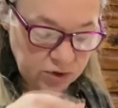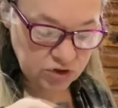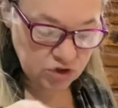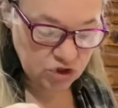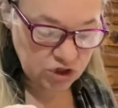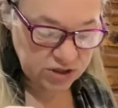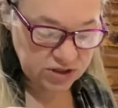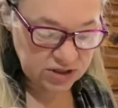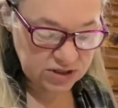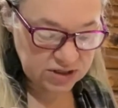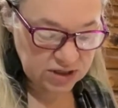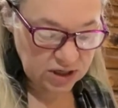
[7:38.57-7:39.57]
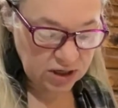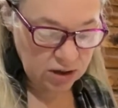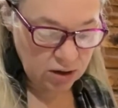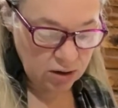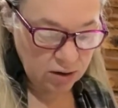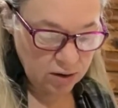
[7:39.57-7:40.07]
just the skin.
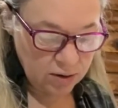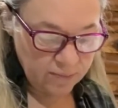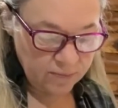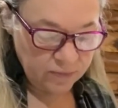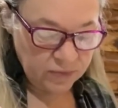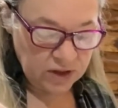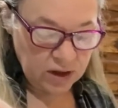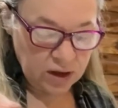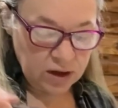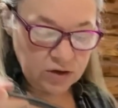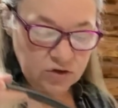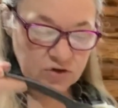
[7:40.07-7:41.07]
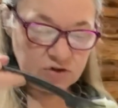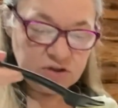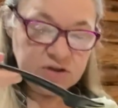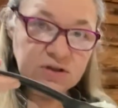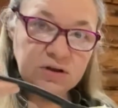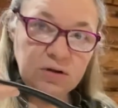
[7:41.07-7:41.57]
And it's just
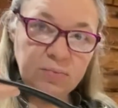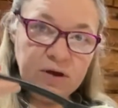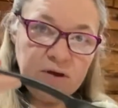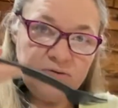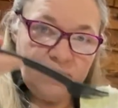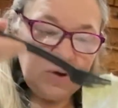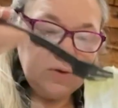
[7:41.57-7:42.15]
this little bit of milk